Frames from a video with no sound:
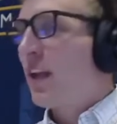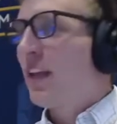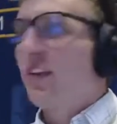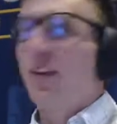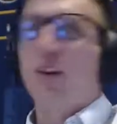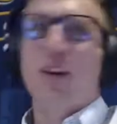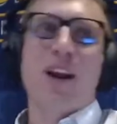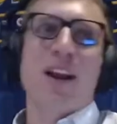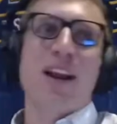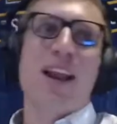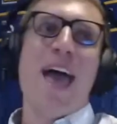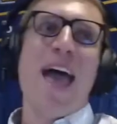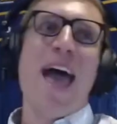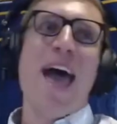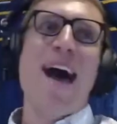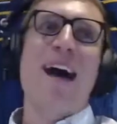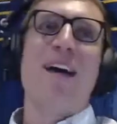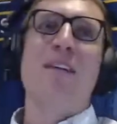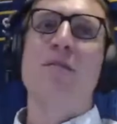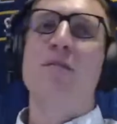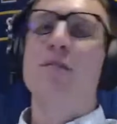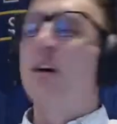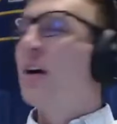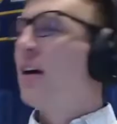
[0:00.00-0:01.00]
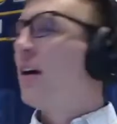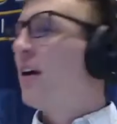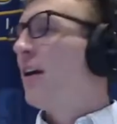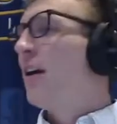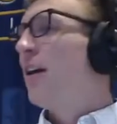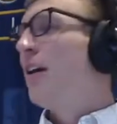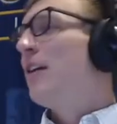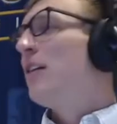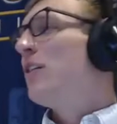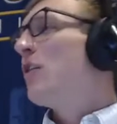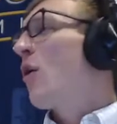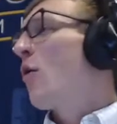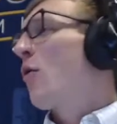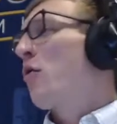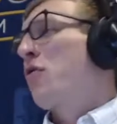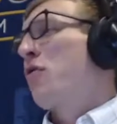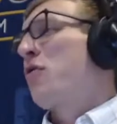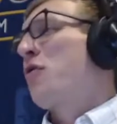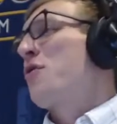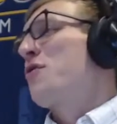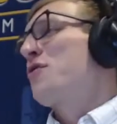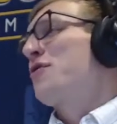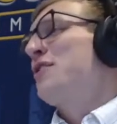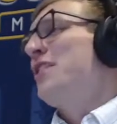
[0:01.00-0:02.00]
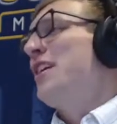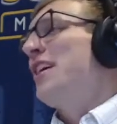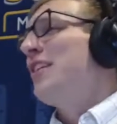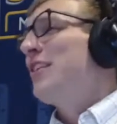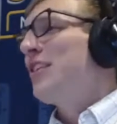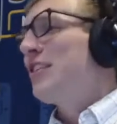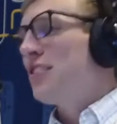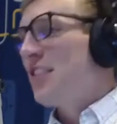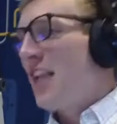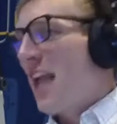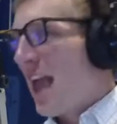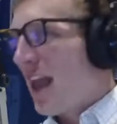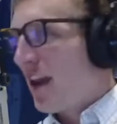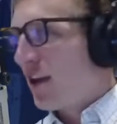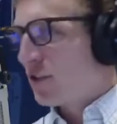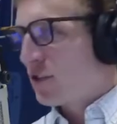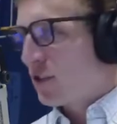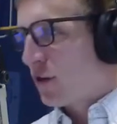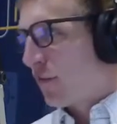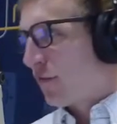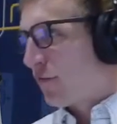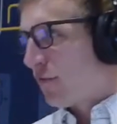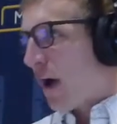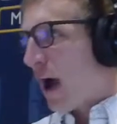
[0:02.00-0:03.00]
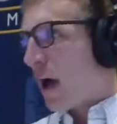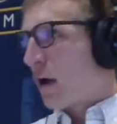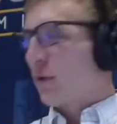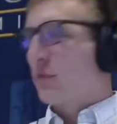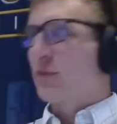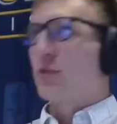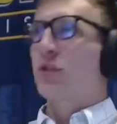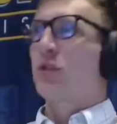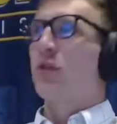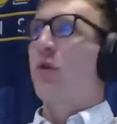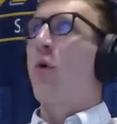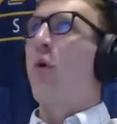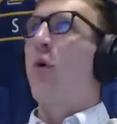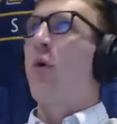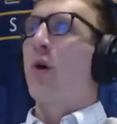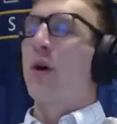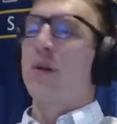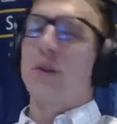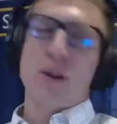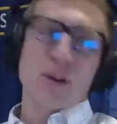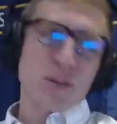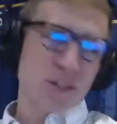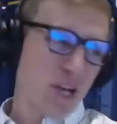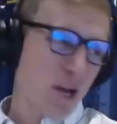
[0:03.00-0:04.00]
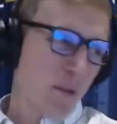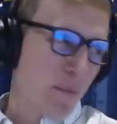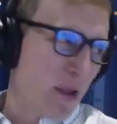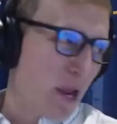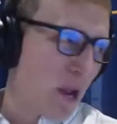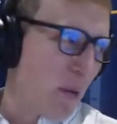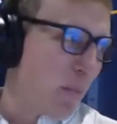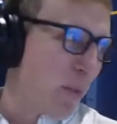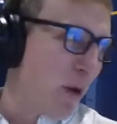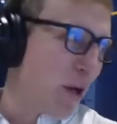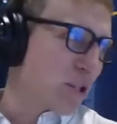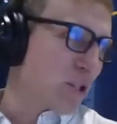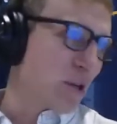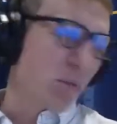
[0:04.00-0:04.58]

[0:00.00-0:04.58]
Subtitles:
you're going to have, 13-10 as your final score, and there's going to be a bunch